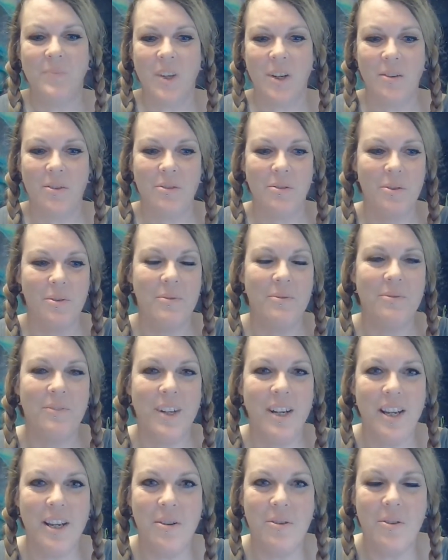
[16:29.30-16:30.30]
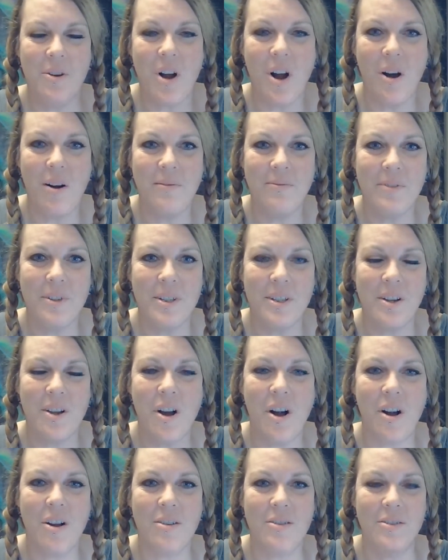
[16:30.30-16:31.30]
through video conference
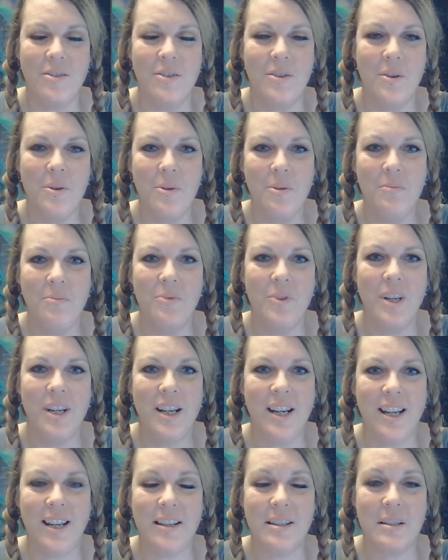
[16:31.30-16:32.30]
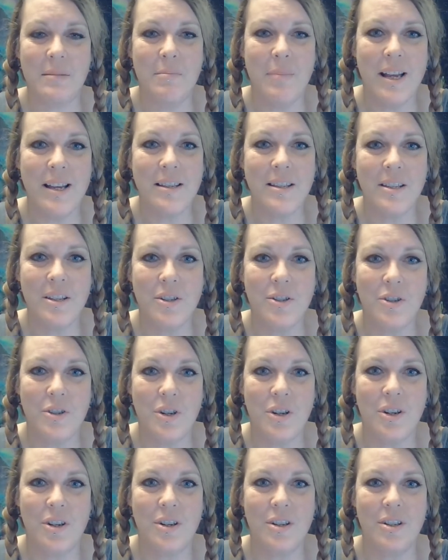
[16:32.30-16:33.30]
calls, Zoom readings,
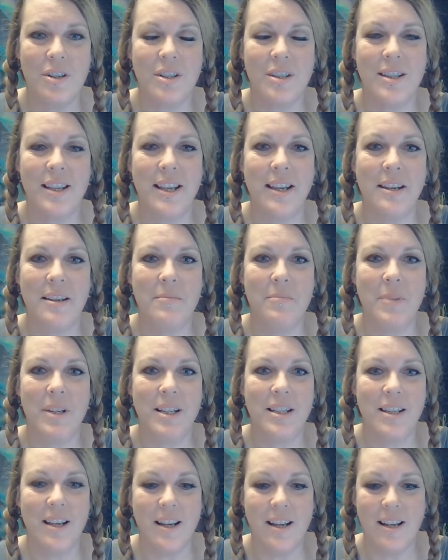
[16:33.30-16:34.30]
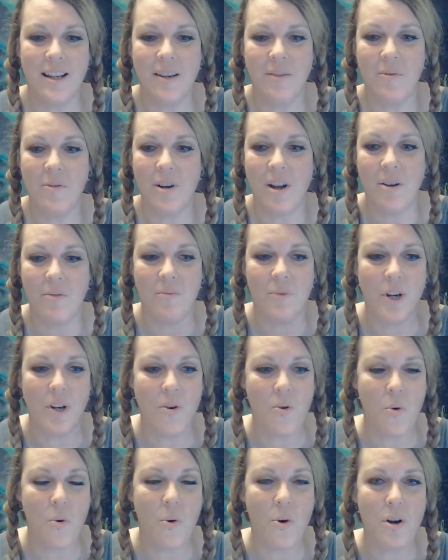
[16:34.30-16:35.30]
messengers. They can be done
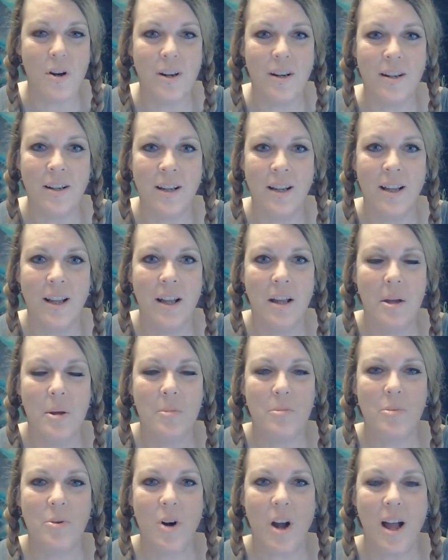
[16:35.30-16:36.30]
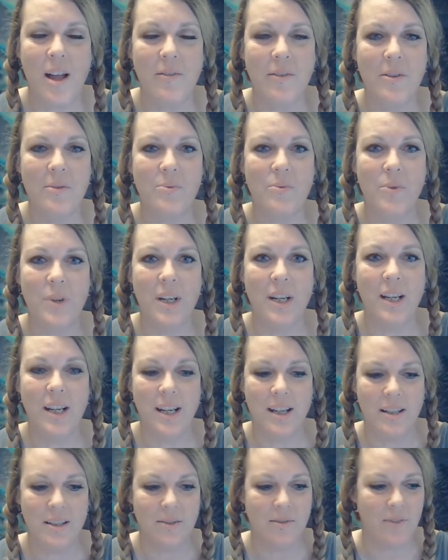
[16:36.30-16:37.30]
recorded private
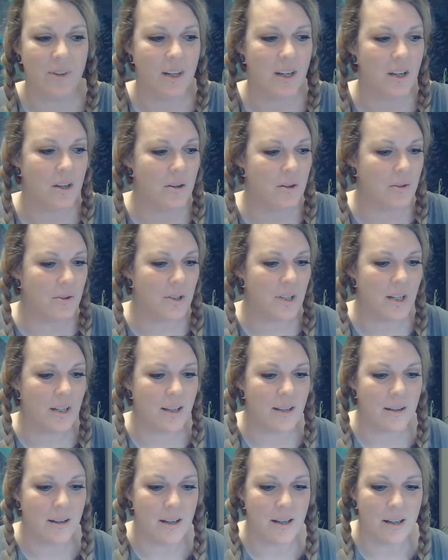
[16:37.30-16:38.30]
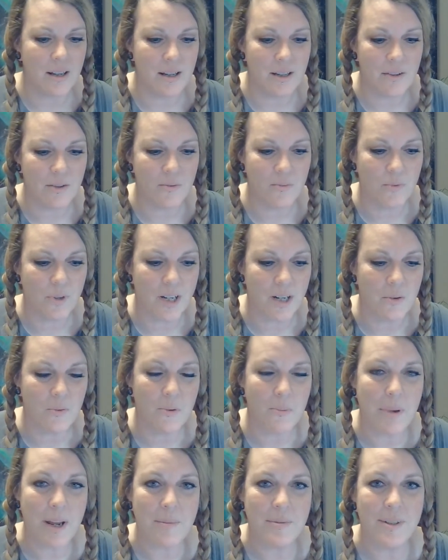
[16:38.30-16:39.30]
readings, videos that the reader
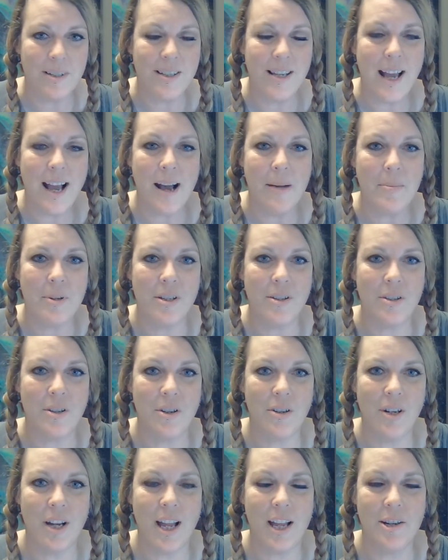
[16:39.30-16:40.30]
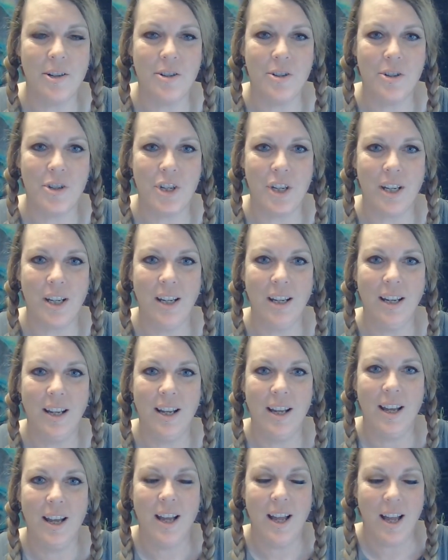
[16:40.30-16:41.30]
will be able to tap into your energy
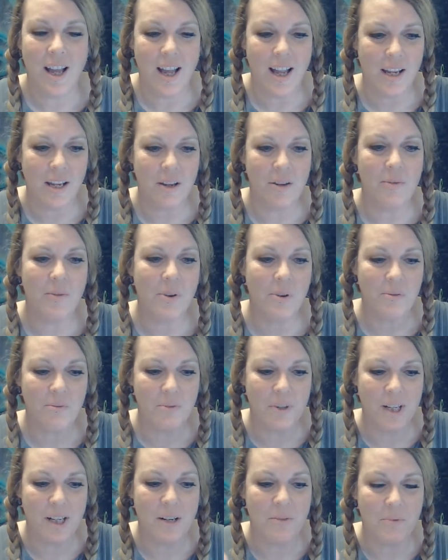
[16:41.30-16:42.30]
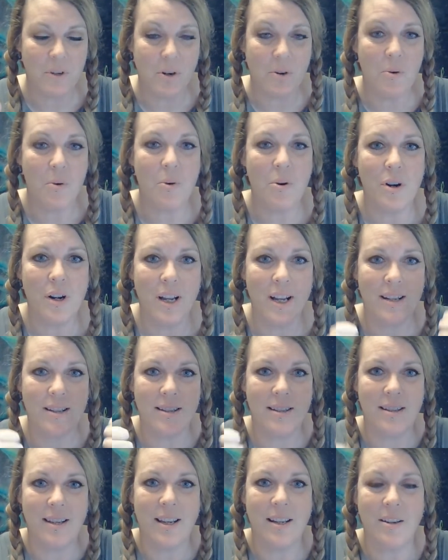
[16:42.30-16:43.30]
and give you a reading, record it, and
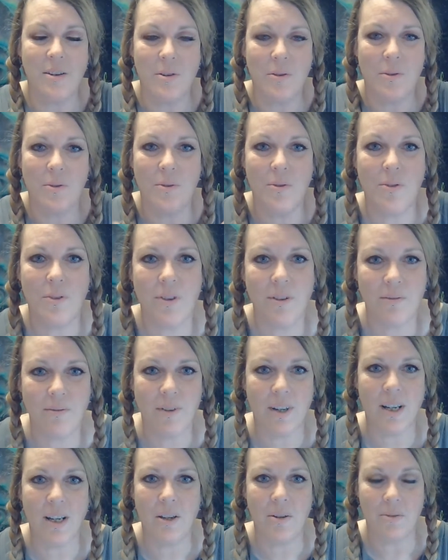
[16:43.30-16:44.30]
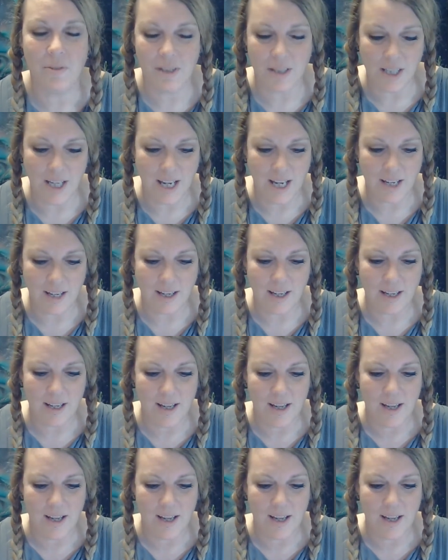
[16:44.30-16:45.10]
send you the video link.